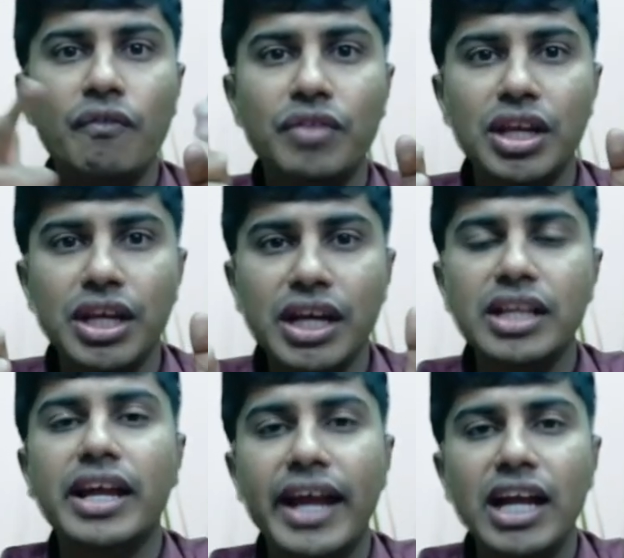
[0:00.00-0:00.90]
we
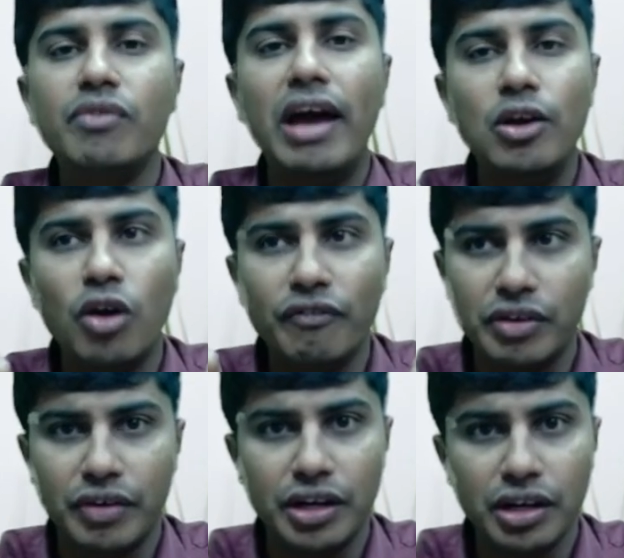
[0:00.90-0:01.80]
need the right value of
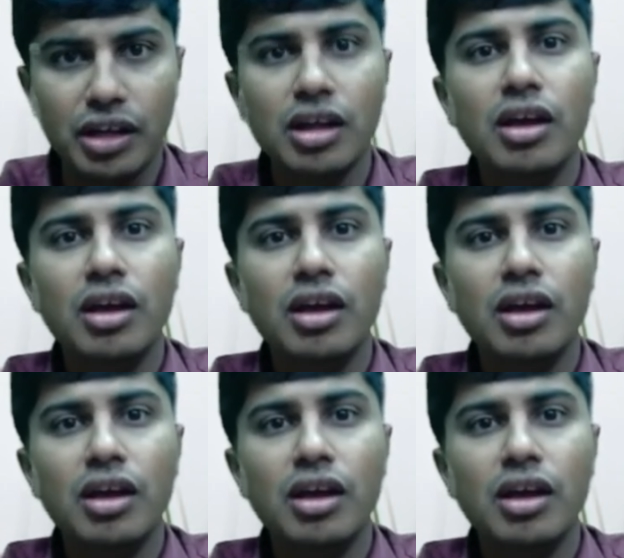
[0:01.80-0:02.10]
inventory.